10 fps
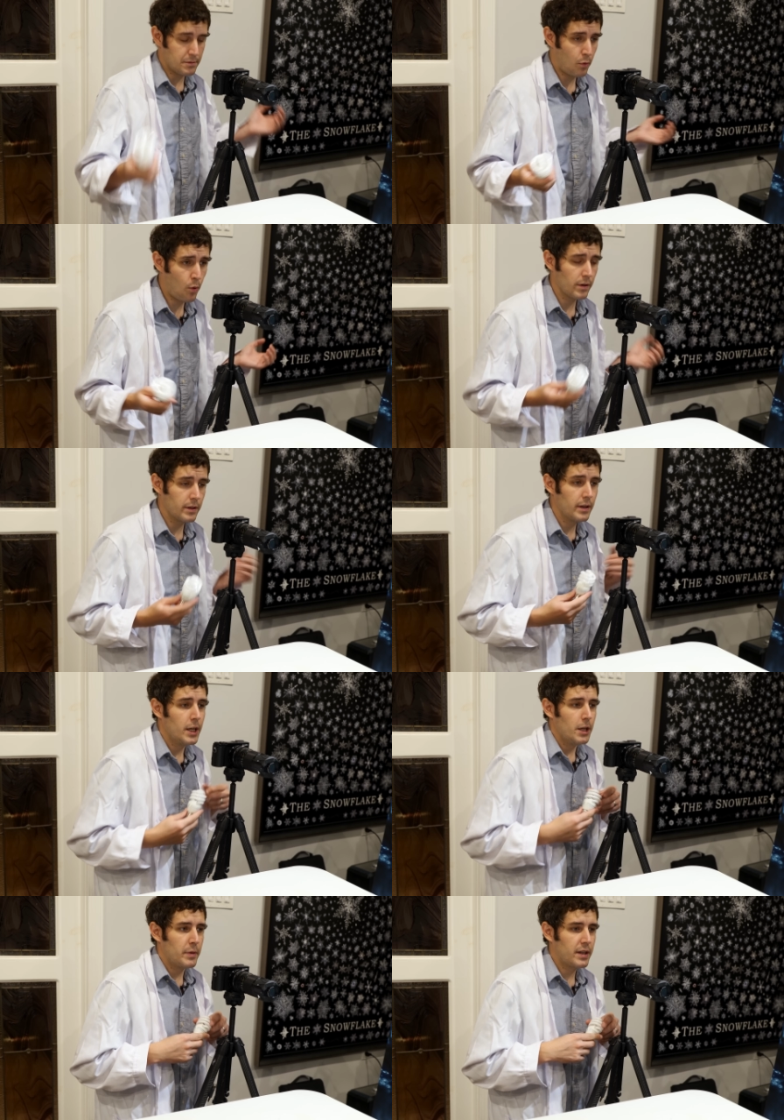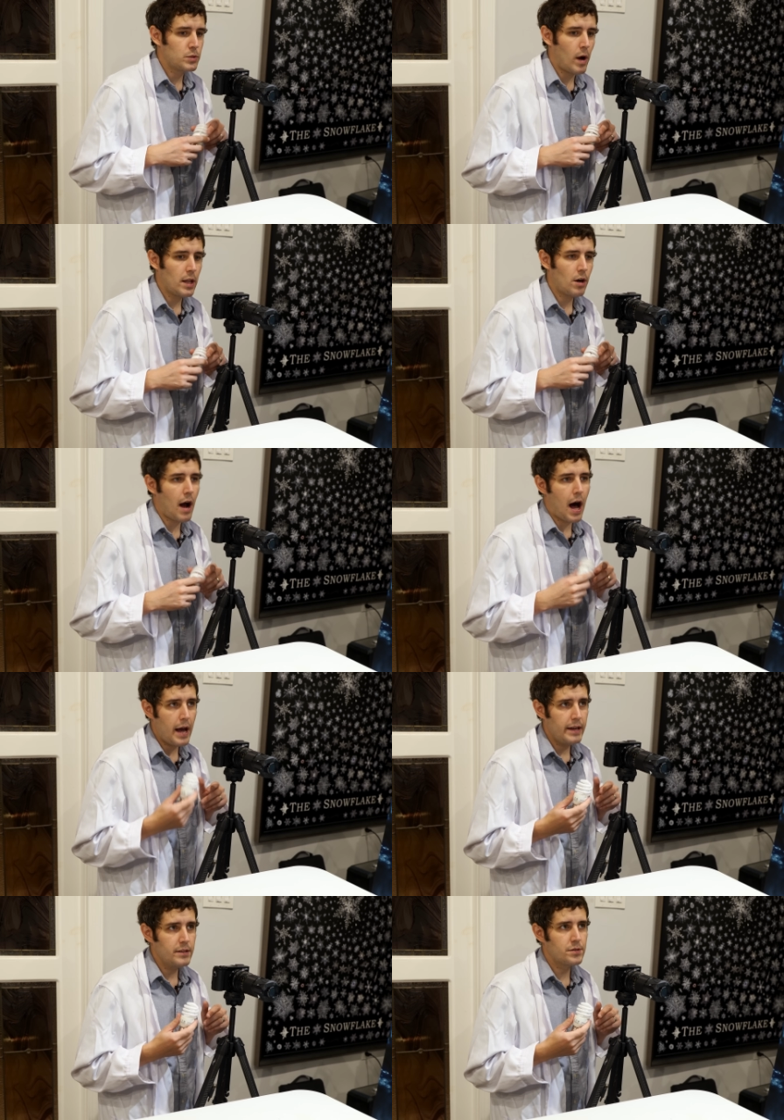important because while our
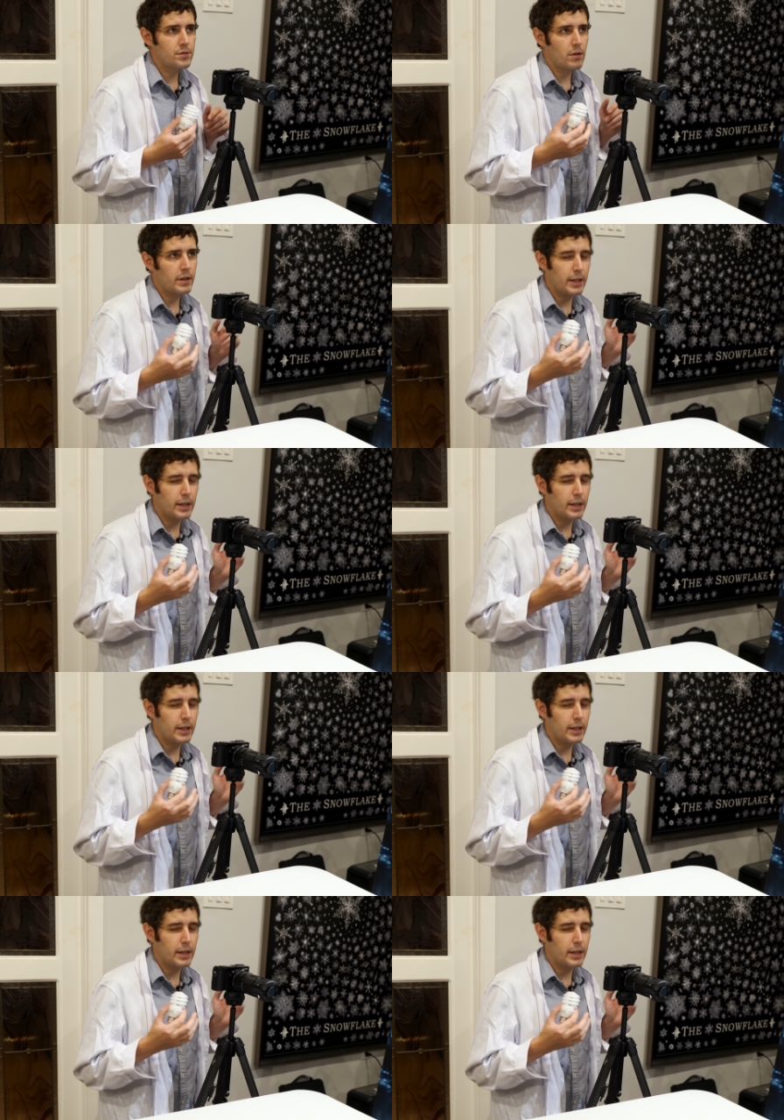eyes